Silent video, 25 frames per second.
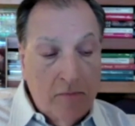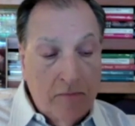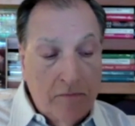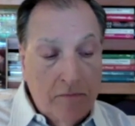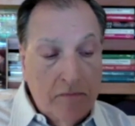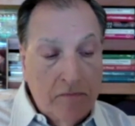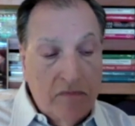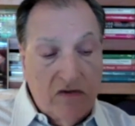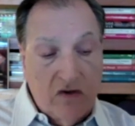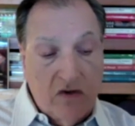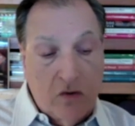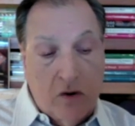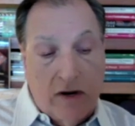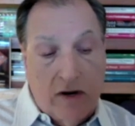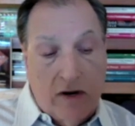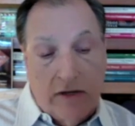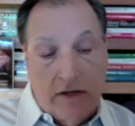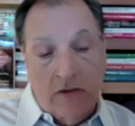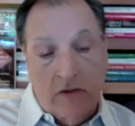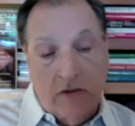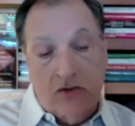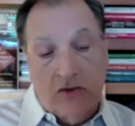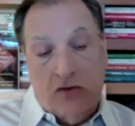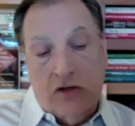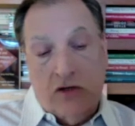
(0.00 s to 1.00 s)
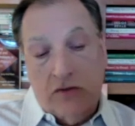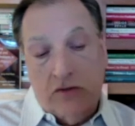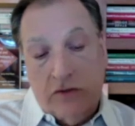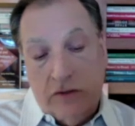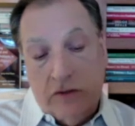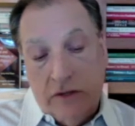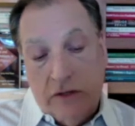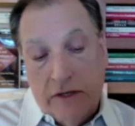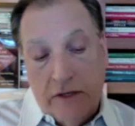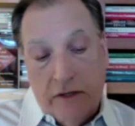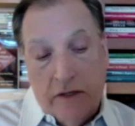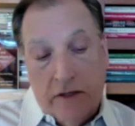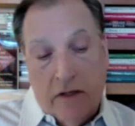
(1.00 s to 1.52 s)
So I constructed
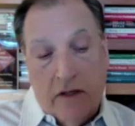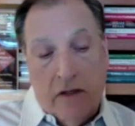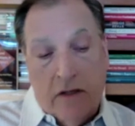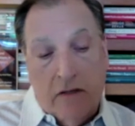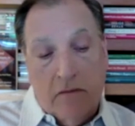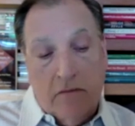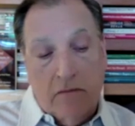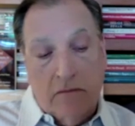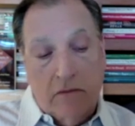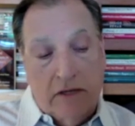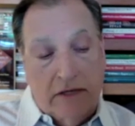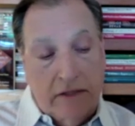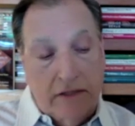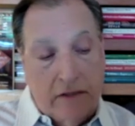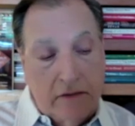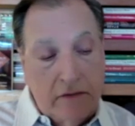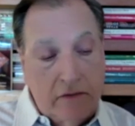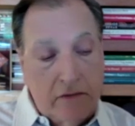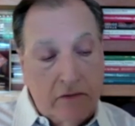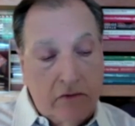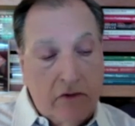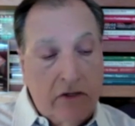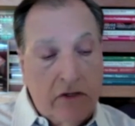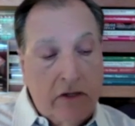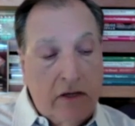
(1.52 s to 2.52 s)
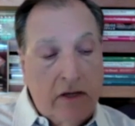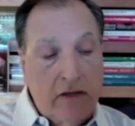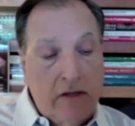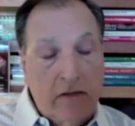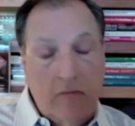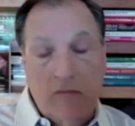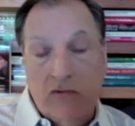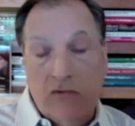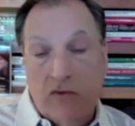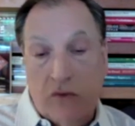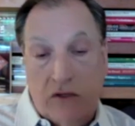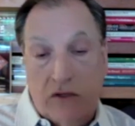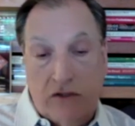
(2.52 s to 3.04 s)
a 30-item
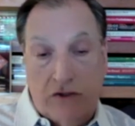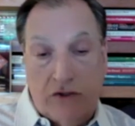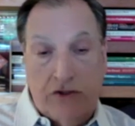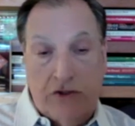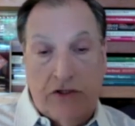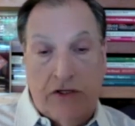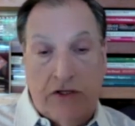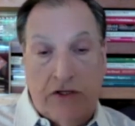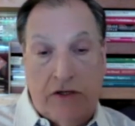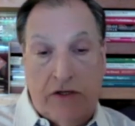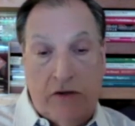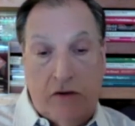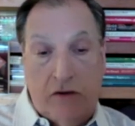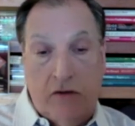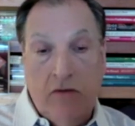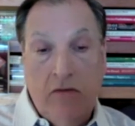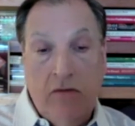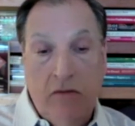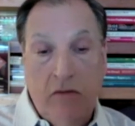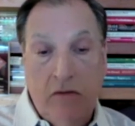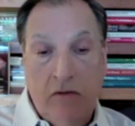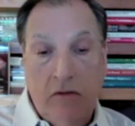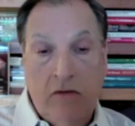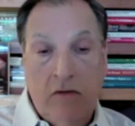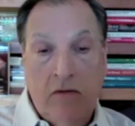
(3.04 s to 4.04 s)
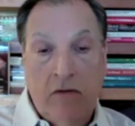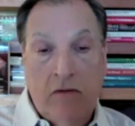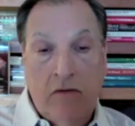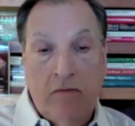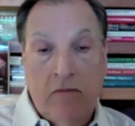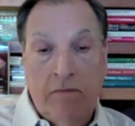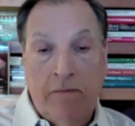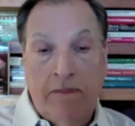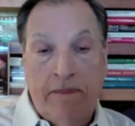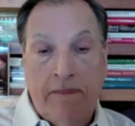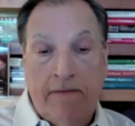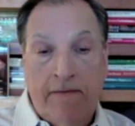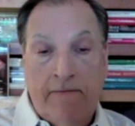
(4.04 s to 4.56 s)
questionnaire
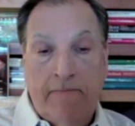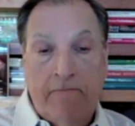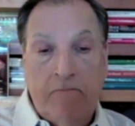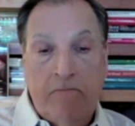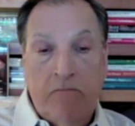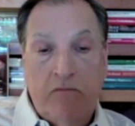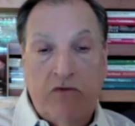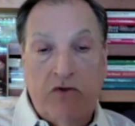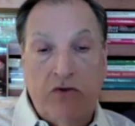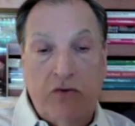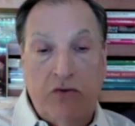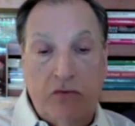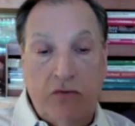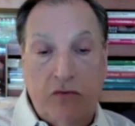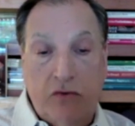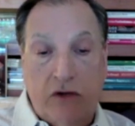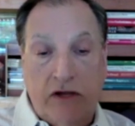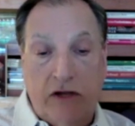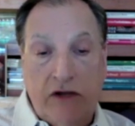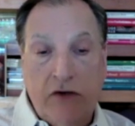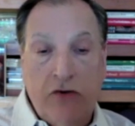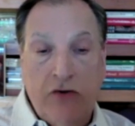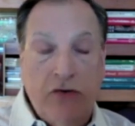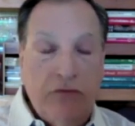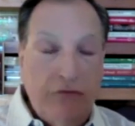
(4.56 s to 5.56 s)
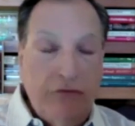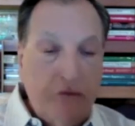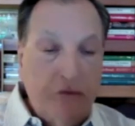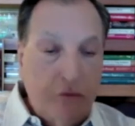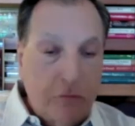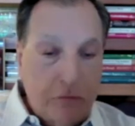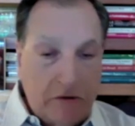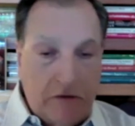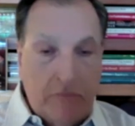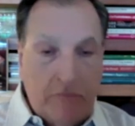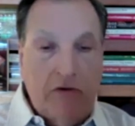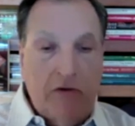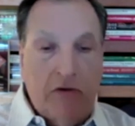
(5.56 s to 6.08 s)
to interview
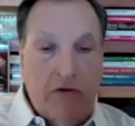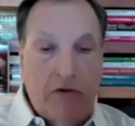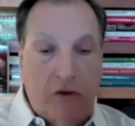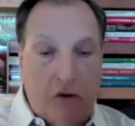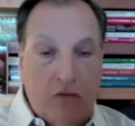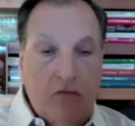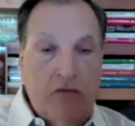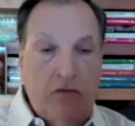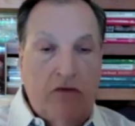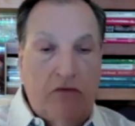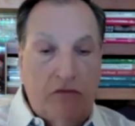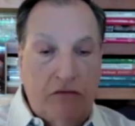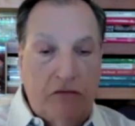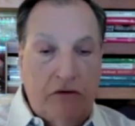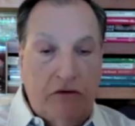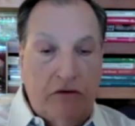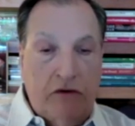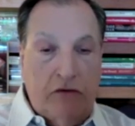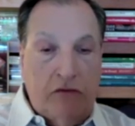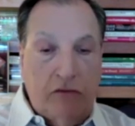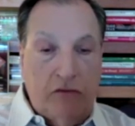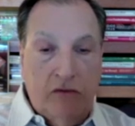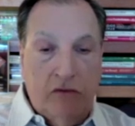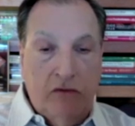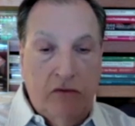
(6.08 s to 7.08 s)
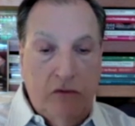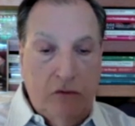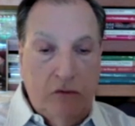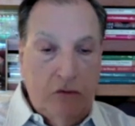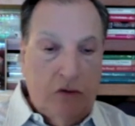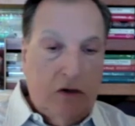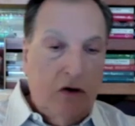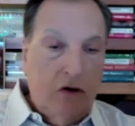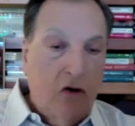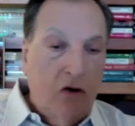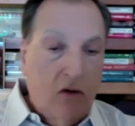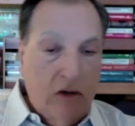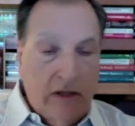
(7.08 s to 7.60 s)
people over the phone who were
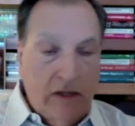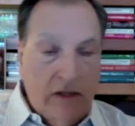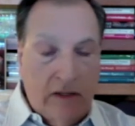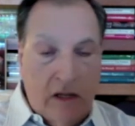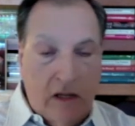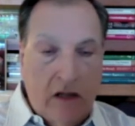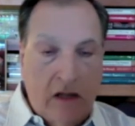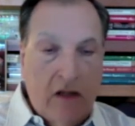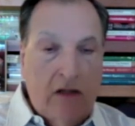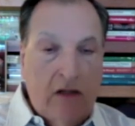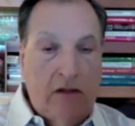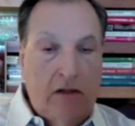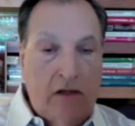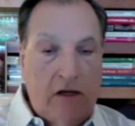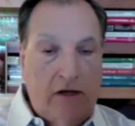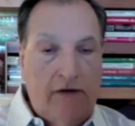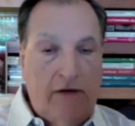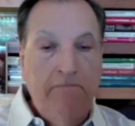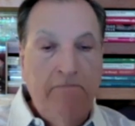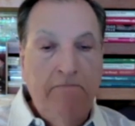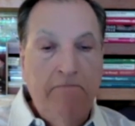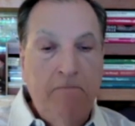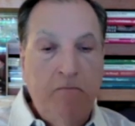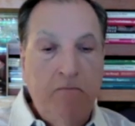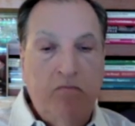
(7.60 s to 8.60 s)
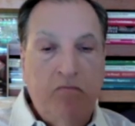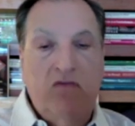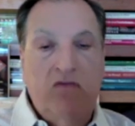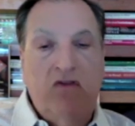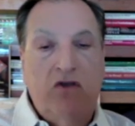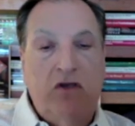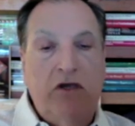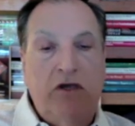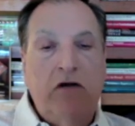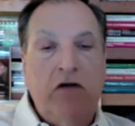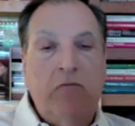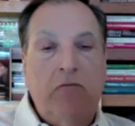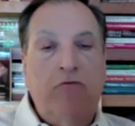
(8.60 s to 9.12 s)
calling the hotline to
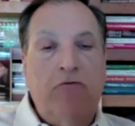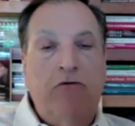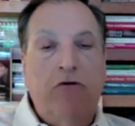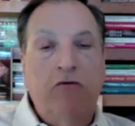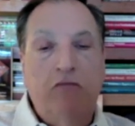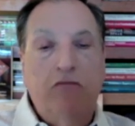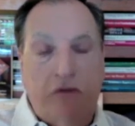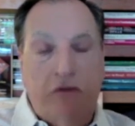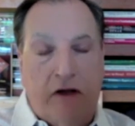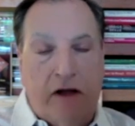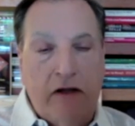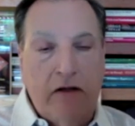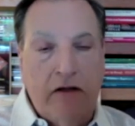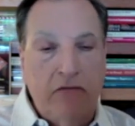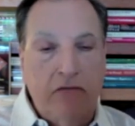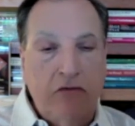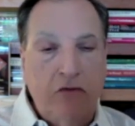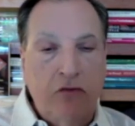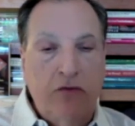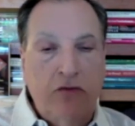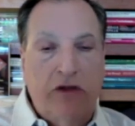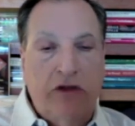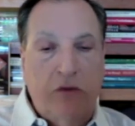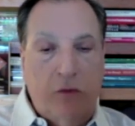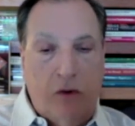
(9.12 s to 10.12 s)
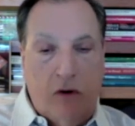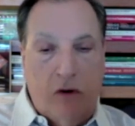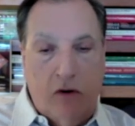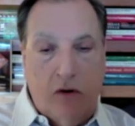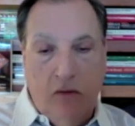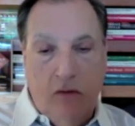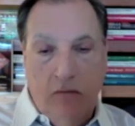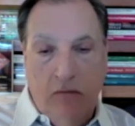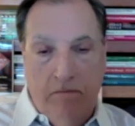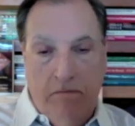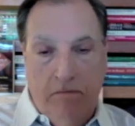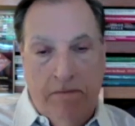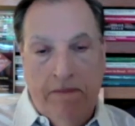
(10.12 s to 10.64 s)
get a profile of who they were
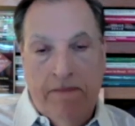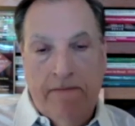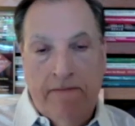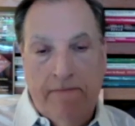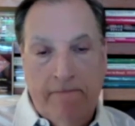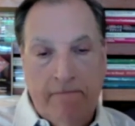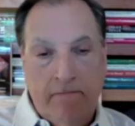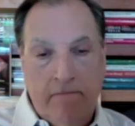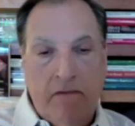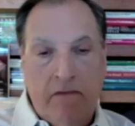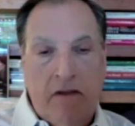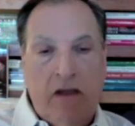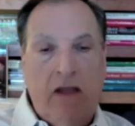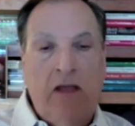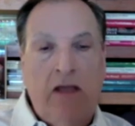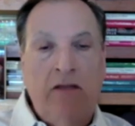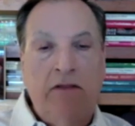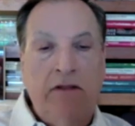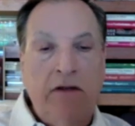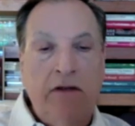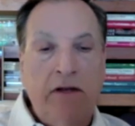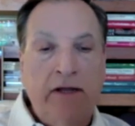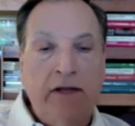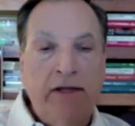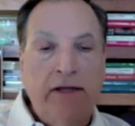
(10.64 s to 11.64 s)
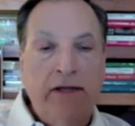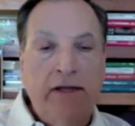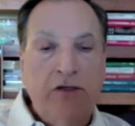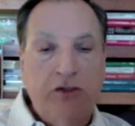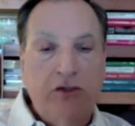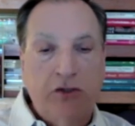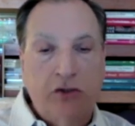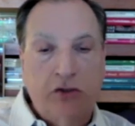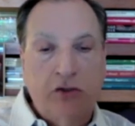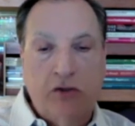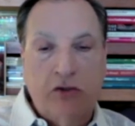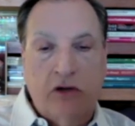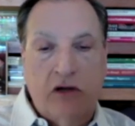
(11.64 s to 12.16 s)
and the
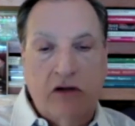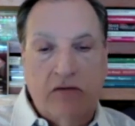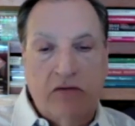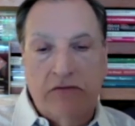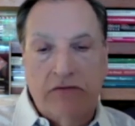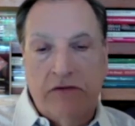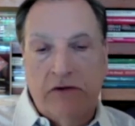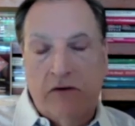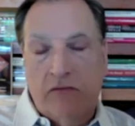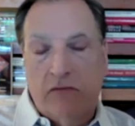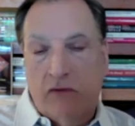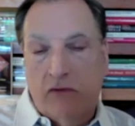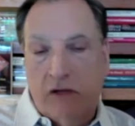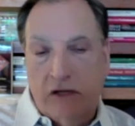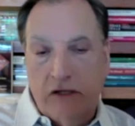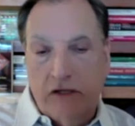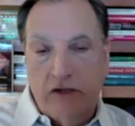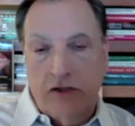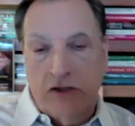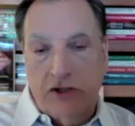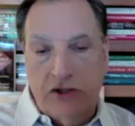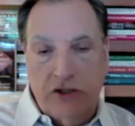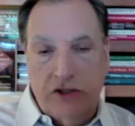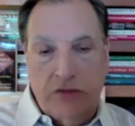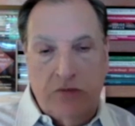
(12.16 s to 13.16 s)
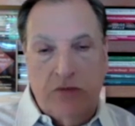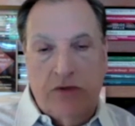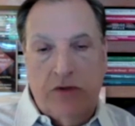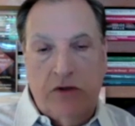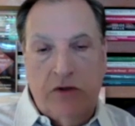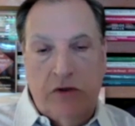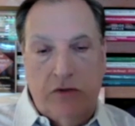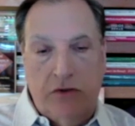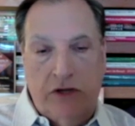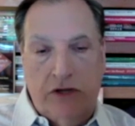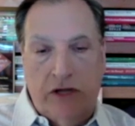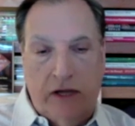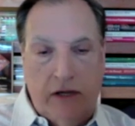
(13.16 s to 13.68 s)
nature of their relationship with
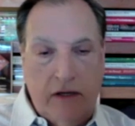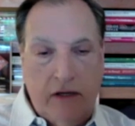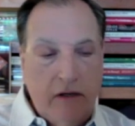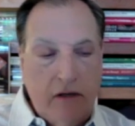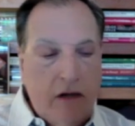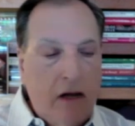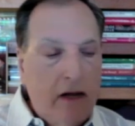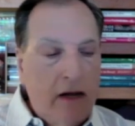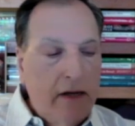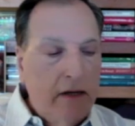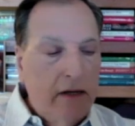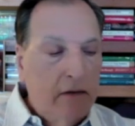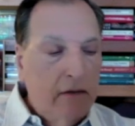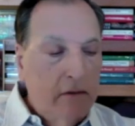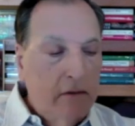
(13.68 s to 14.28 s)
cocaine. I